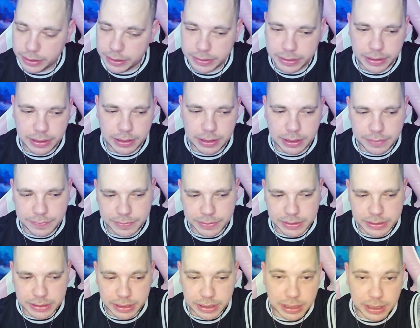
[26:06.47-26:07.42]
I love
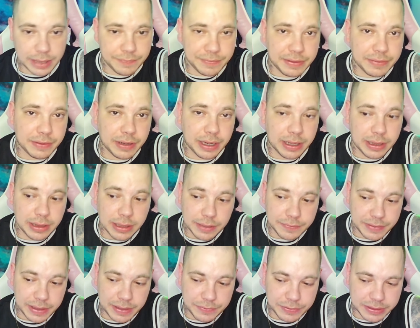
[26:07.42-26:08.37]
this. I
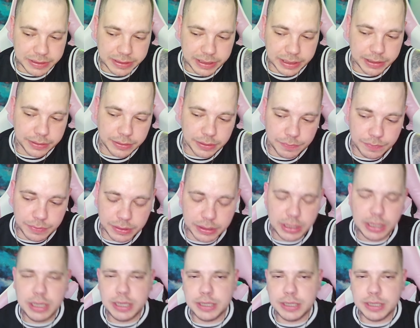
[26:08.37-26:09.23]
loved every second of it.